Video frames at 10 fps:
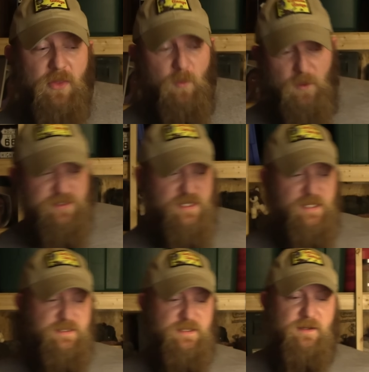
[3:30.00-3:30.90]
The worst
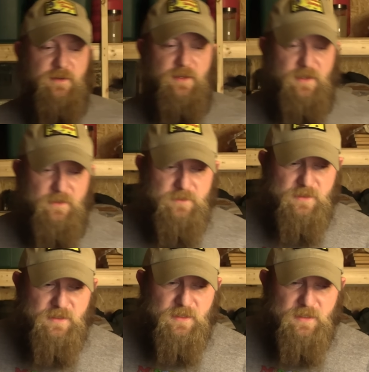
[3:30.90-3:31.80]
case scenario,
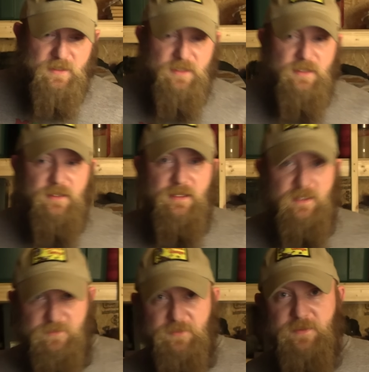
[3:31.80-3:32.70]

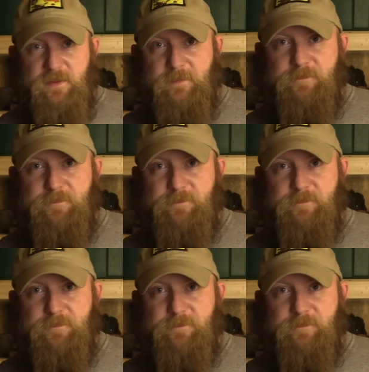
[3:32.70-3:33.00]
if